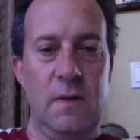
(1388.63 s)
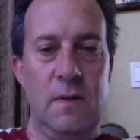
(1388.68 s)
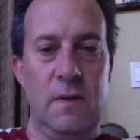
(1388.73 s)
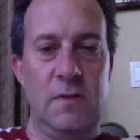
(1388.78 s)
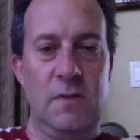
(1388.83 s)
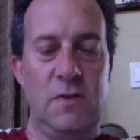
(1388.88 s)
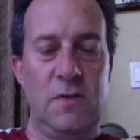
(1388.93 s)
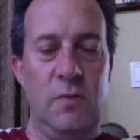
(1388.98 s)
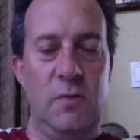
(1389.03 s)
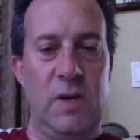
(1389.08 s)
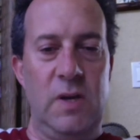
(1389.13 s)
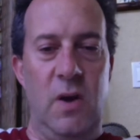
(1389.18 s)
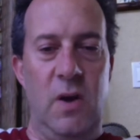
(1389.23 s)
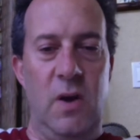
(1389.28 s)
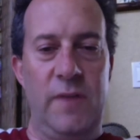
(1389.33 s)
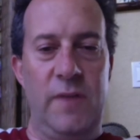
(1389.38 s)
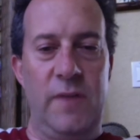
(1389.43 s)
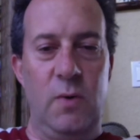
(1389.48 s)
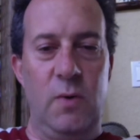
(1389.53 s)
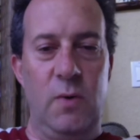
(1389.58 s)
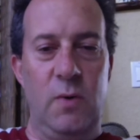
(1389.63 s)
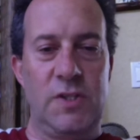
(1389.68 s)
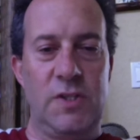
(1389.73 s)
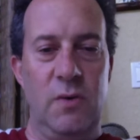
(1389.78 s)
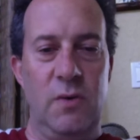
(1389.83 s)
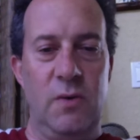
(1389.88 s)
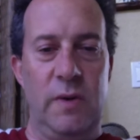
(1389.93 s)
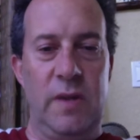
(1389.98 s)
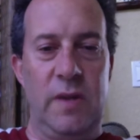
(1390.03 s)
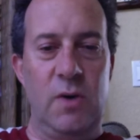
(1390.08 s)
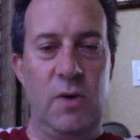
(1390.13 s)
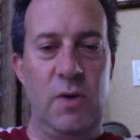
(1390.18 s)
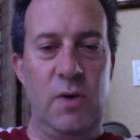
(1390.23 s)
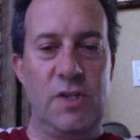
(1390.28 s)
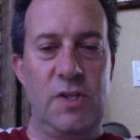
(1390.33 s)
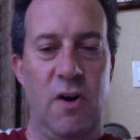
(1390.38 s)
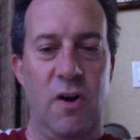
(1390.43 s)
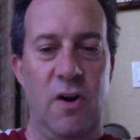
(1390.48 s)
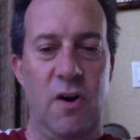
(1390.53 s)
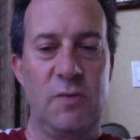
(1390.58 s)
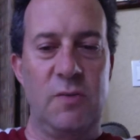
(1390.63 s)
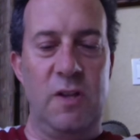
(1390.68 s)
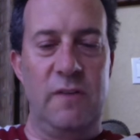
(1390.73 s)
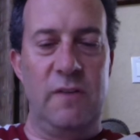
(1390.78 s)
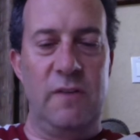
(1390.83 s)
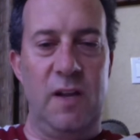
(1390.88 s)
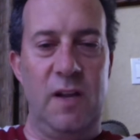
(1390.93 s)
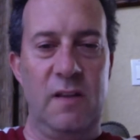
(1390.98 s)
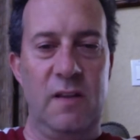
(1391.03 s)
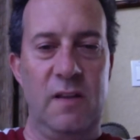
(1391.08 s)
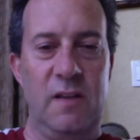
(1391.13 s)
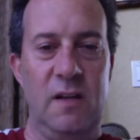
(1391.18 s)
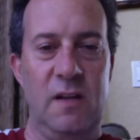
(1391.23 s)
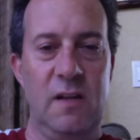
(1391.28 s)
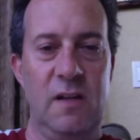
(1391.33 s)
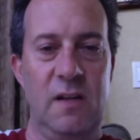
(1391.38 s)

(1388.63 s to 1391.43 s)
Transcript: Do we know what they were charged with, if anything?